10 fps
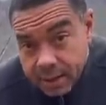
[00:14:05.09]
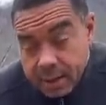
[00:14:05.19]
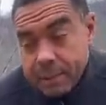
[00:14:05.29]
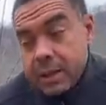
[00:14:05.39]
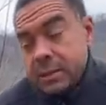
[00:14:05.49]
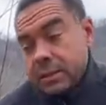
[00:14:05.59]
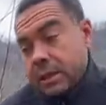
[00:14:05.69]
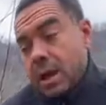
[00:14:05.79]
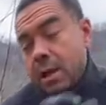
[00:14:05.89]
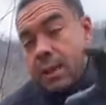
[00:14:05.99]
because the
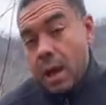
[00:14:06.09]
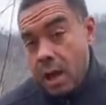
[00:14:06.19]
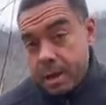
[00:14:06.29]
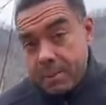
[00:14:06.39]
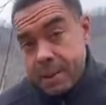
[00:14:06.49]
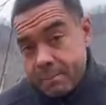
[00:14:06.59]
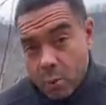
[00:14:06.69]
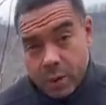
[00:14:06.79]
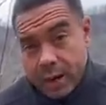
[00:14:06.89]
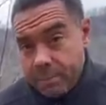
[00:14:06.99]
the honey meant more
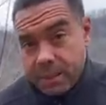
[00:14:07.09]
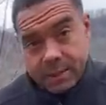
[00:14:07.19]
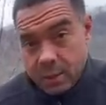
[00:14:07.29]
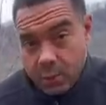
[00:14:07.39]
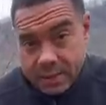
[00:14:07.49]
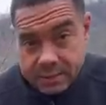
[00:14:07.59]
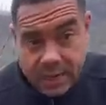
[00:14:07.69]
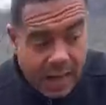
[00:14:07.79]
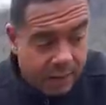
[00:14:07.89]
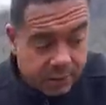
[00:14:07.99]
to him than U S
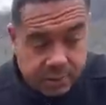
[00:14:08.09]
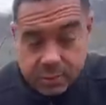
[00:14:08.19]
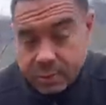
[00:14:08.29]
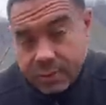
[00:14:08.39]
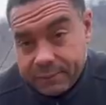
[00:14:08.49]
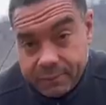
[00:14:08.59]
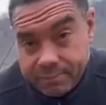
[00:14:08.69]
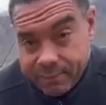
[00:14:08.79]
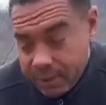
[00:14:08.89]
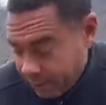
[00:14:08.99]
dollars, if
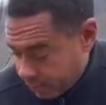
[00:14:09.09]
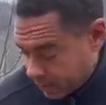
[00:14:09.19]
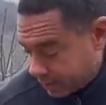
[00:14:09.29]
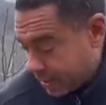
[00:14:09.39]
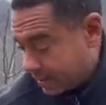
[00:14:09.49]
you even want to think